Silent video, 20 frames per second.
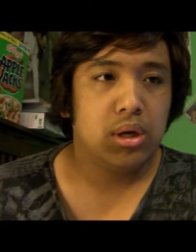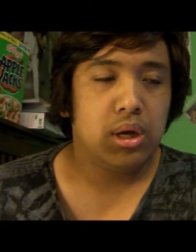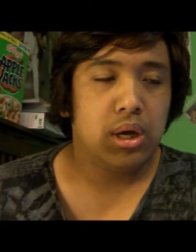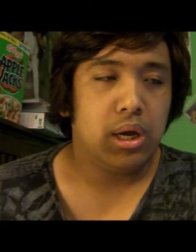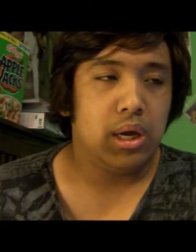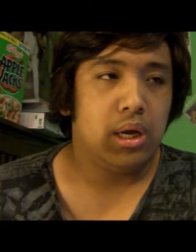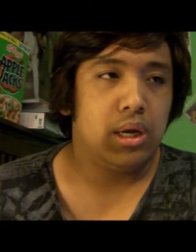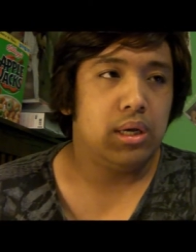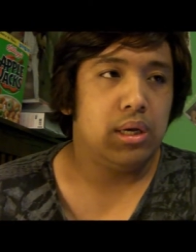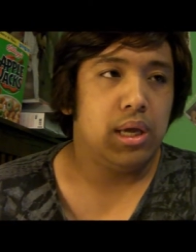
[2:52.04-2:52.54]

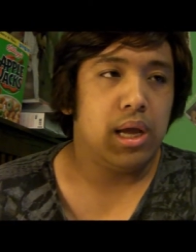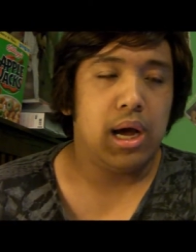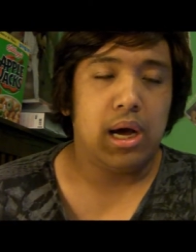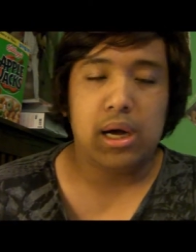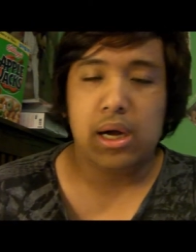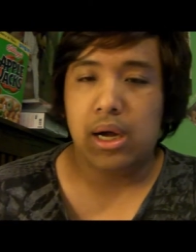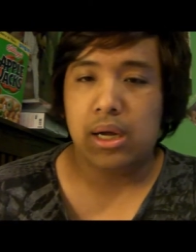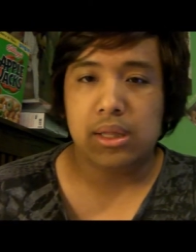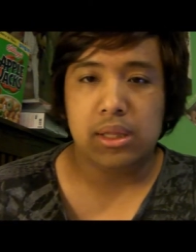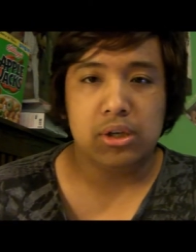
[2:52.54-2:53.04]
And yeah,
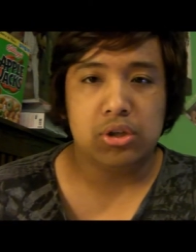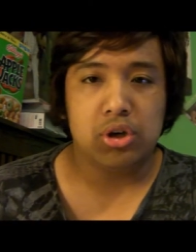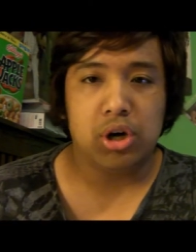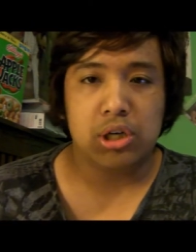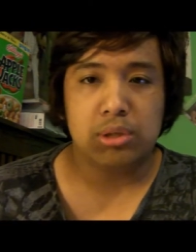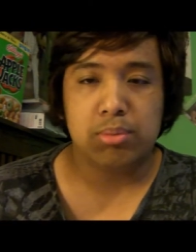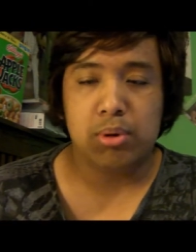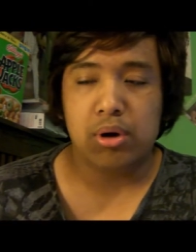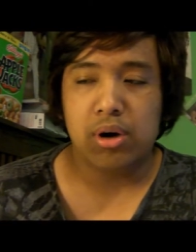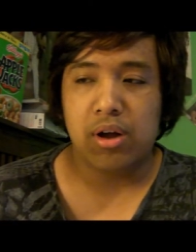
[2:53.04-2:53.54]
I think
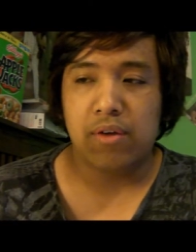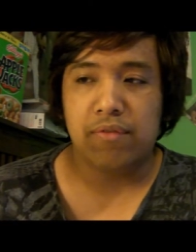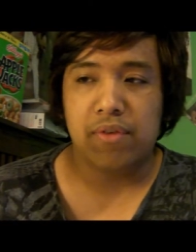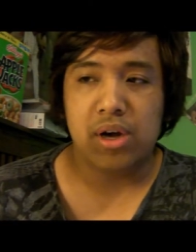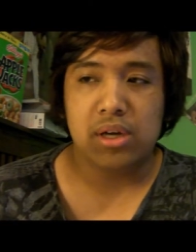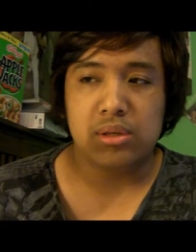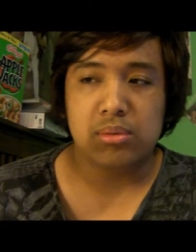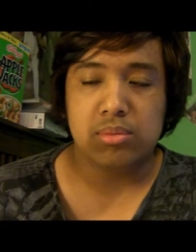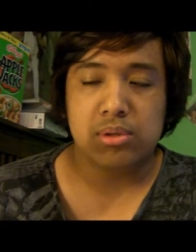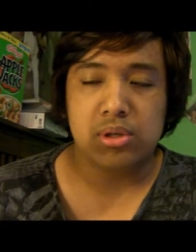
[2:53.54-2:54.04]
Josh Barnett
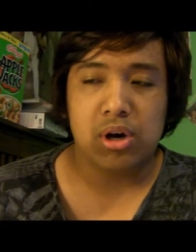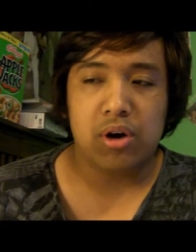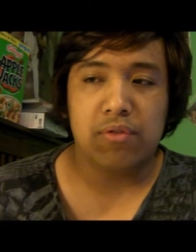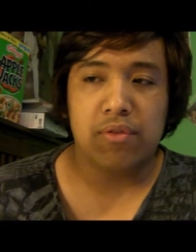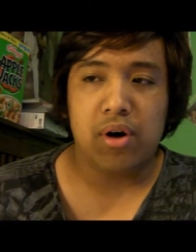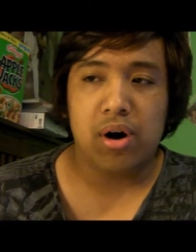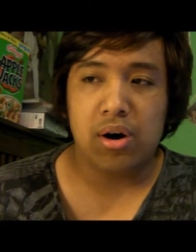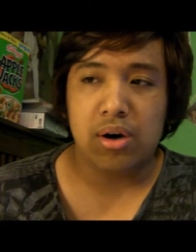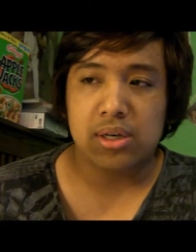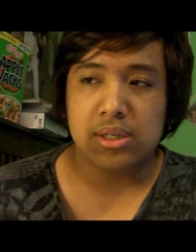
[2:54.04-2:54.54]
finds himself
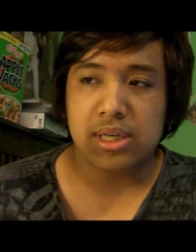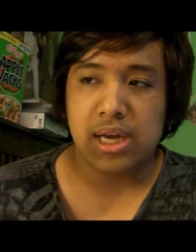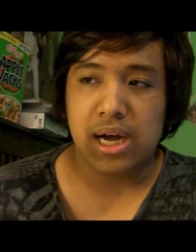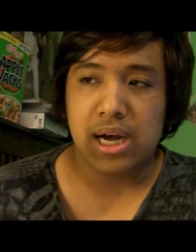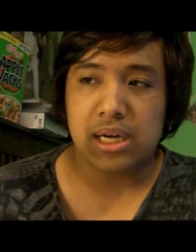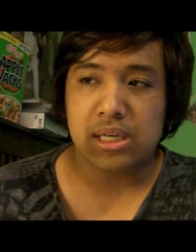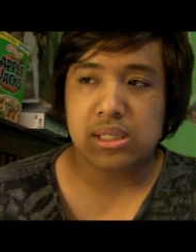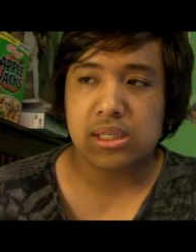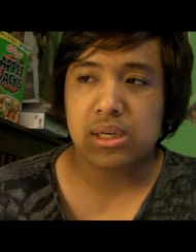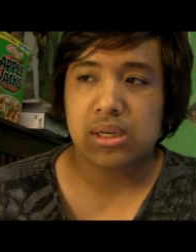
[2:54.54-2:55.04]
on his
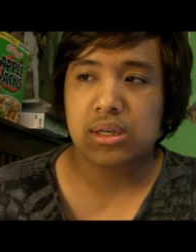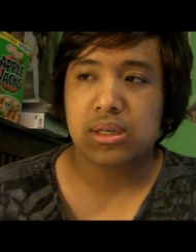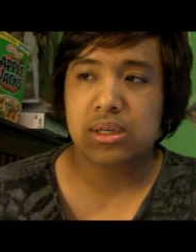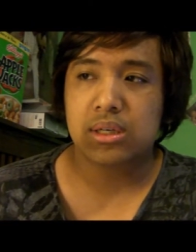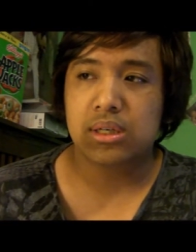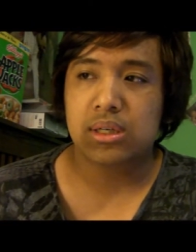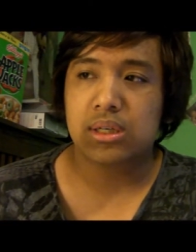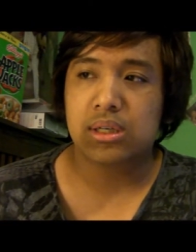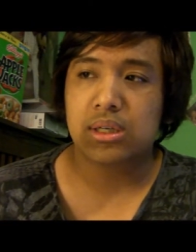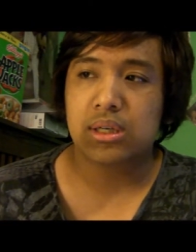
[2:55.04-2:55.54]
ass
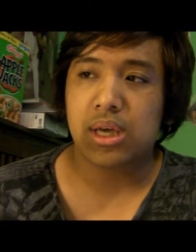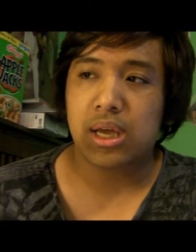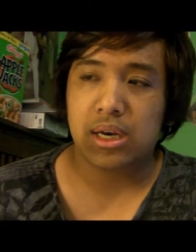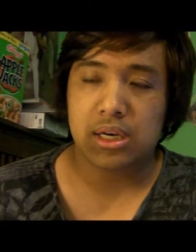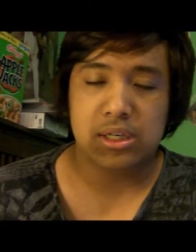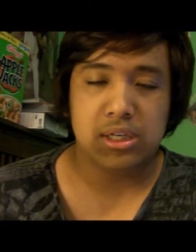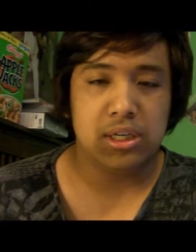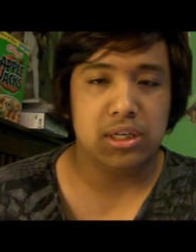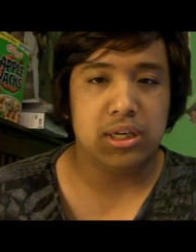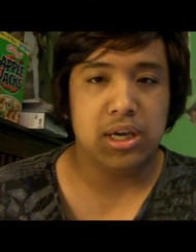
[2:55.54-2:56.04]
getting
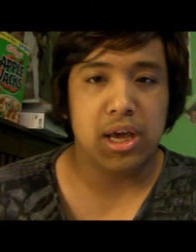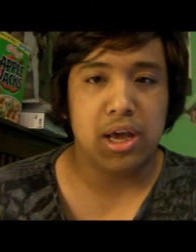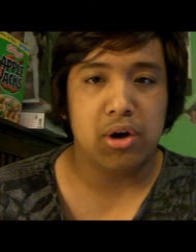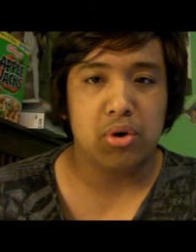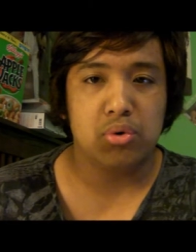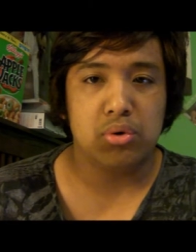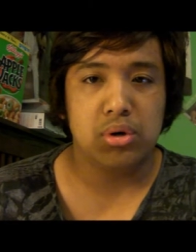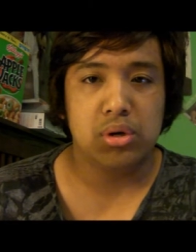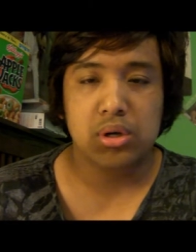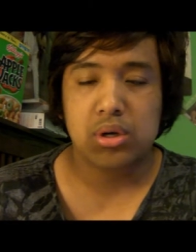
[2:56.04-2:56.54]

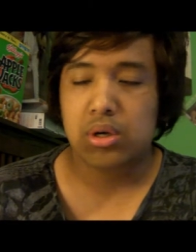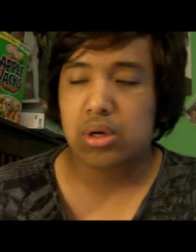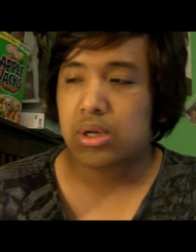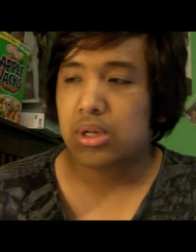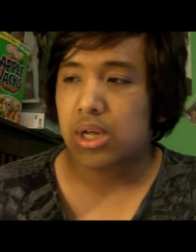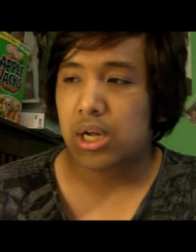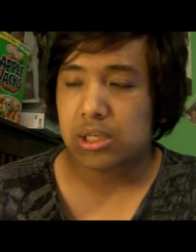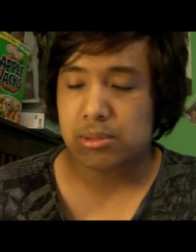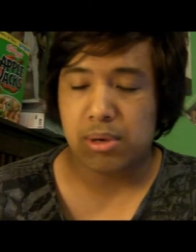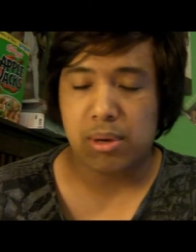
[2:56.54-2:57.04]
TKO'd.
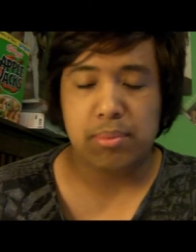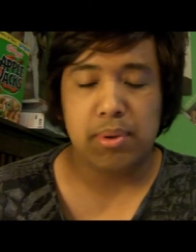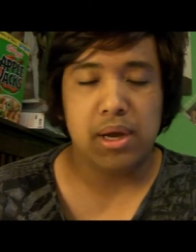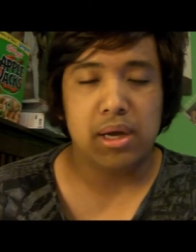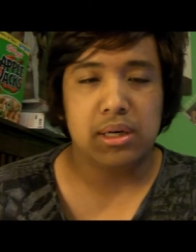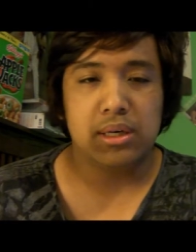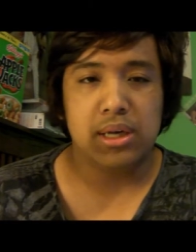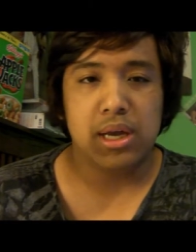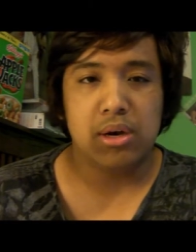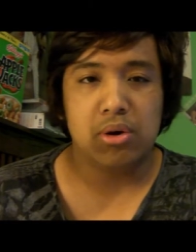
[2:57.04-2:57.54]
That's my
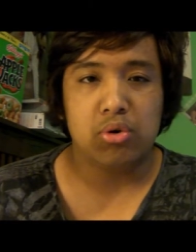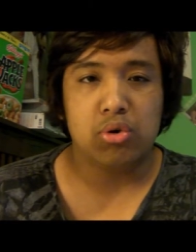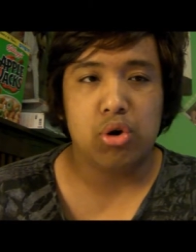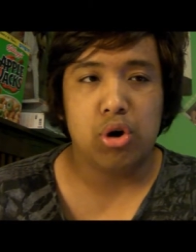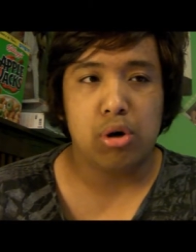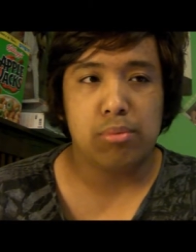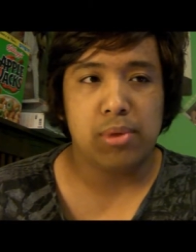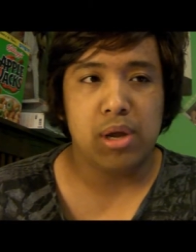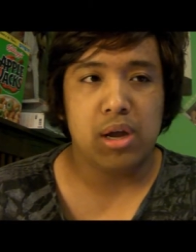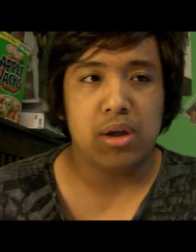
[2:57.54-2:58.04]
pick, Daniel
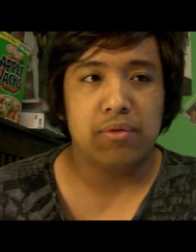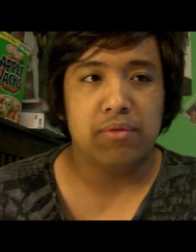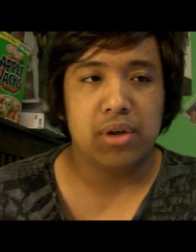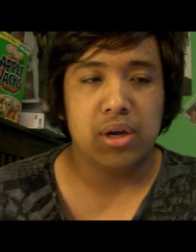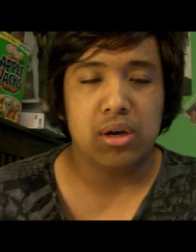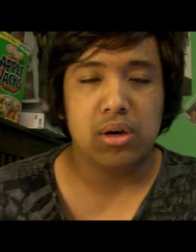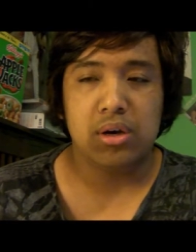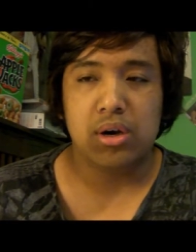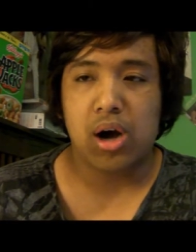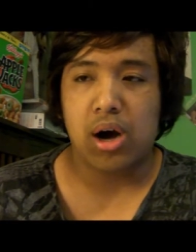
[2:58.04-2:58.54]
Cormier
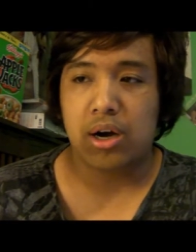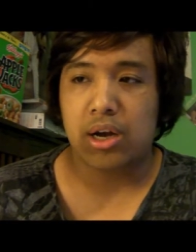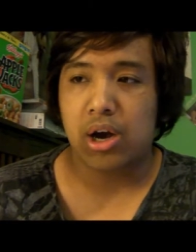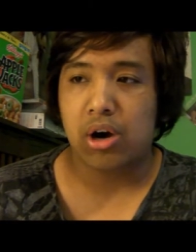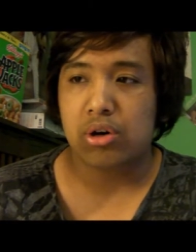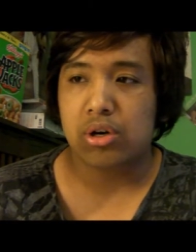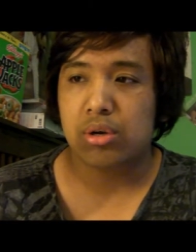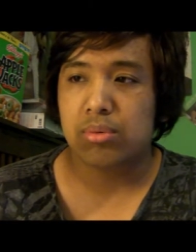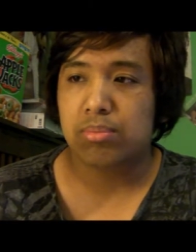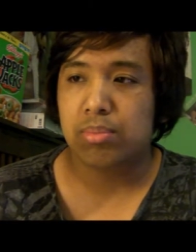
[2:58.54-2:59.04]
via
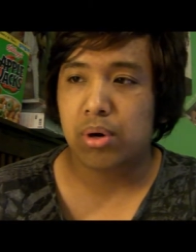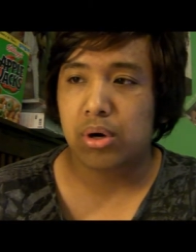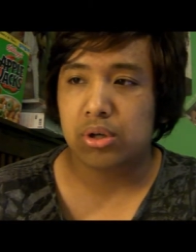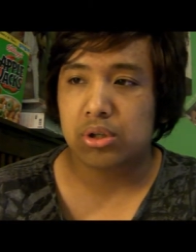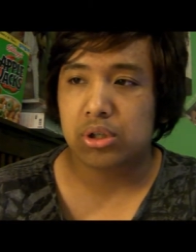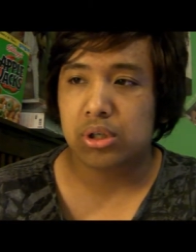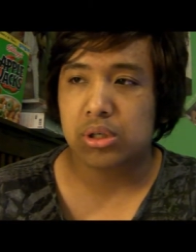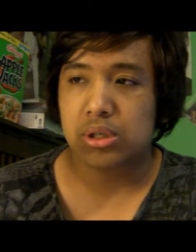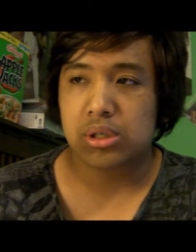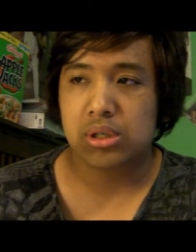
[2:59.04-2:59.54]
knockout
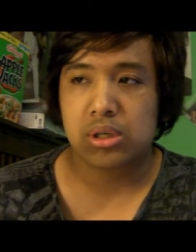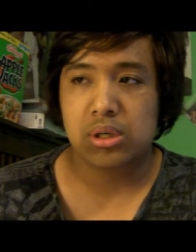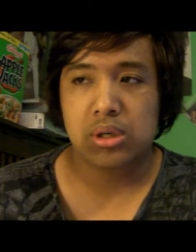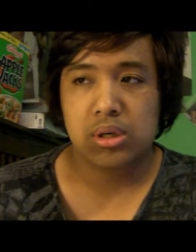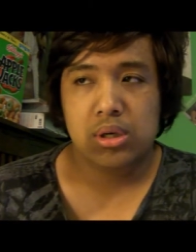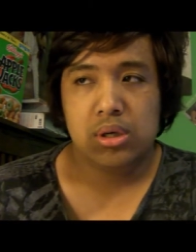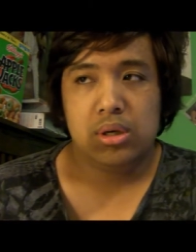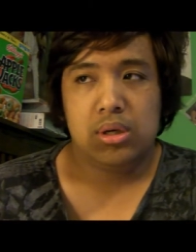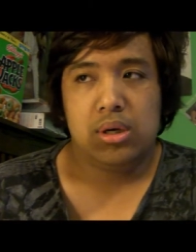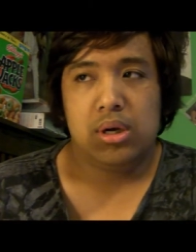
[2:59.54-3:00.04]
punches.
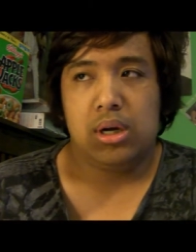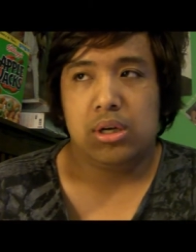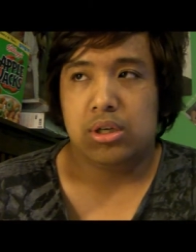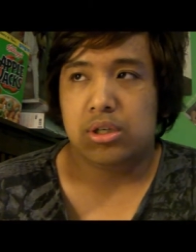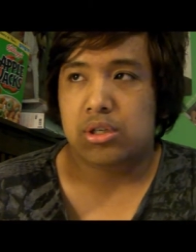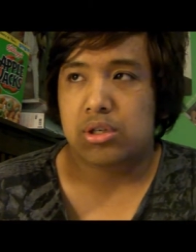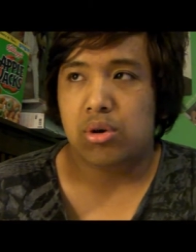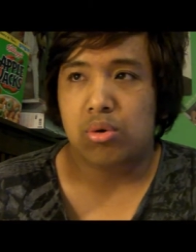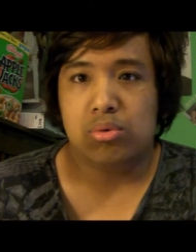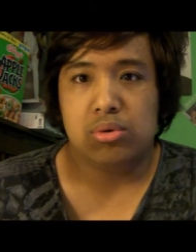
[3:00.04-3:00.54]

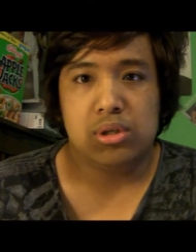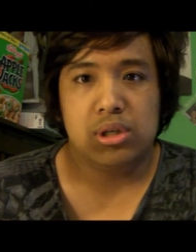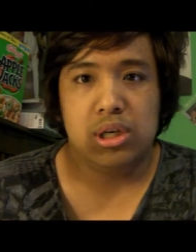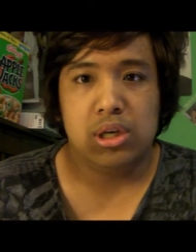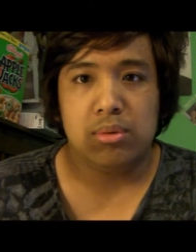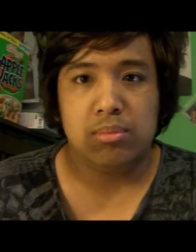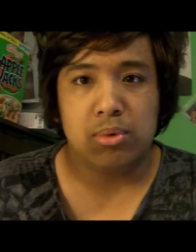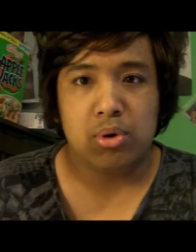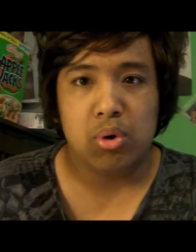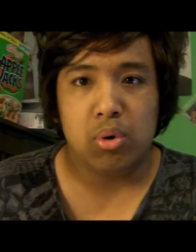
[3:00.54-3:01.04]
Just don't see
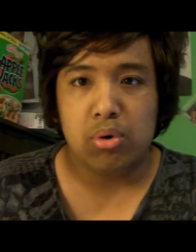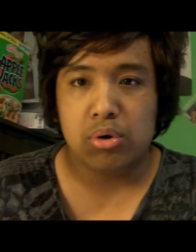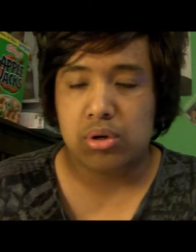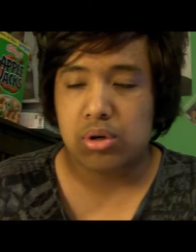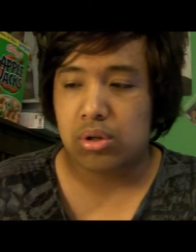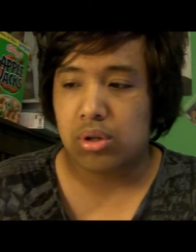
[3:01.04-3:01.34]
him going to